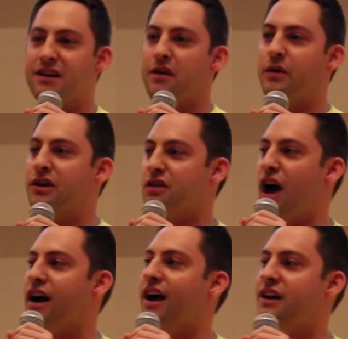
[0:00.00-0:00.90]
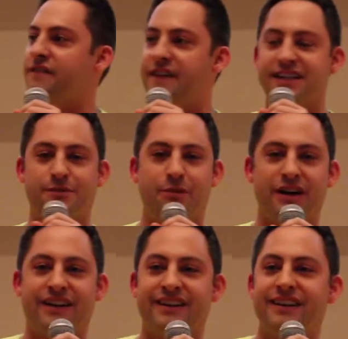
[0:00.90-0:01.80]
When you log on to
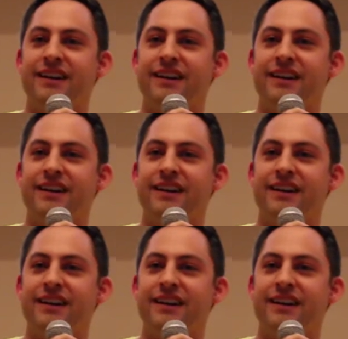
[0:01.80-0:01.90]
Facebook,